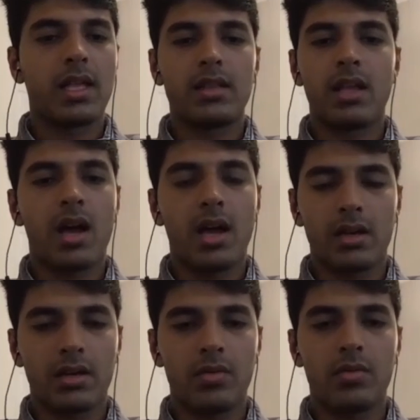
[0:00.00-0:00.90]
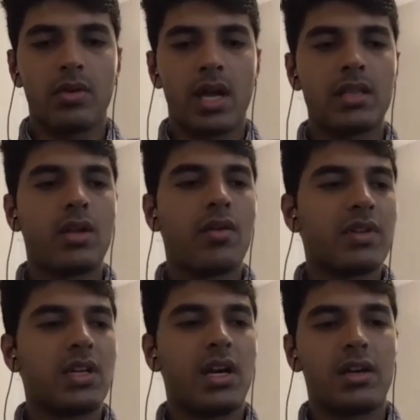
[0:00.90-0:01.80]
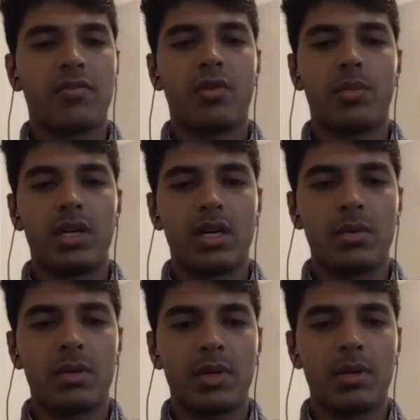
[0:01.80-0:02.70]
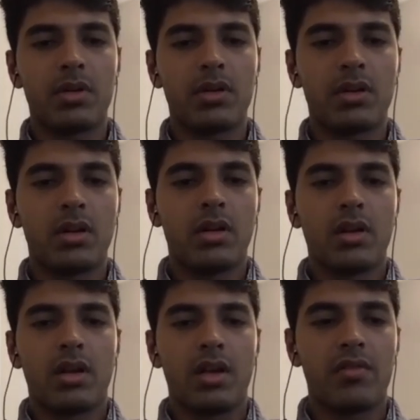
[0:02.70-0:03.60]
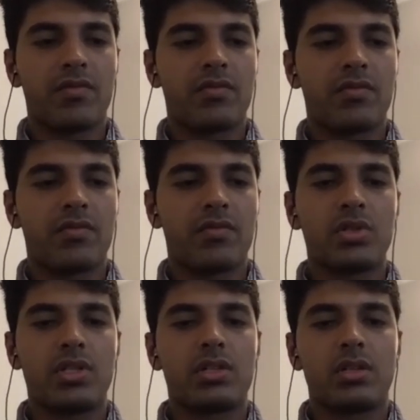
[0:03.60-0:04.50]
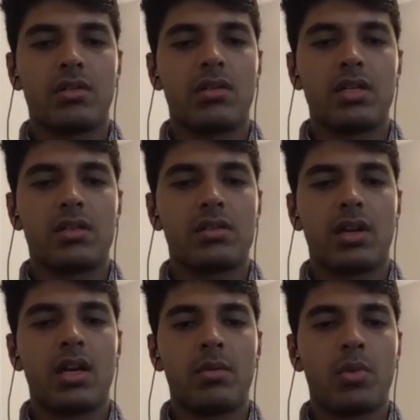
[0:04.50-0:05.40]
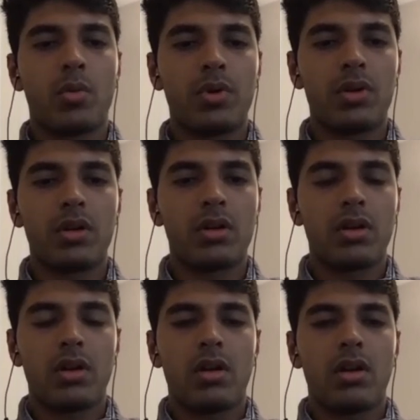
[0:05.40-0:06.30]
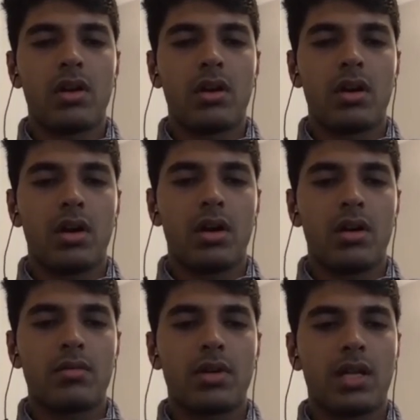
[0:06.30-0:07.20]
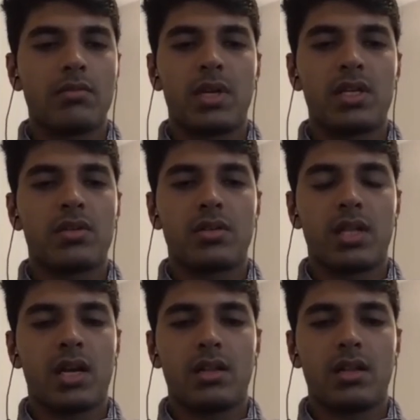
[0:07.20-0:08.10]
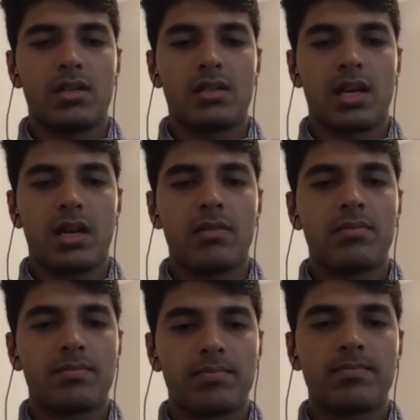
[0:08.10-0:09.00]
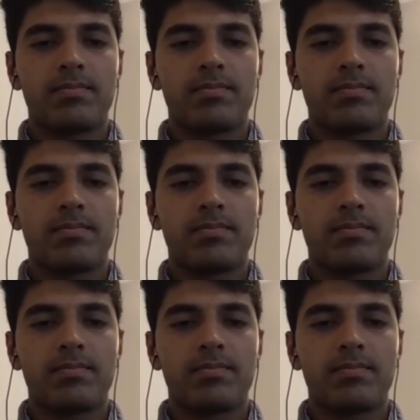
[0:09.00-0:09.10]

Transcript: then they hire you. And they obviously interview multiple people if that position is really popular. And based on that, they decide.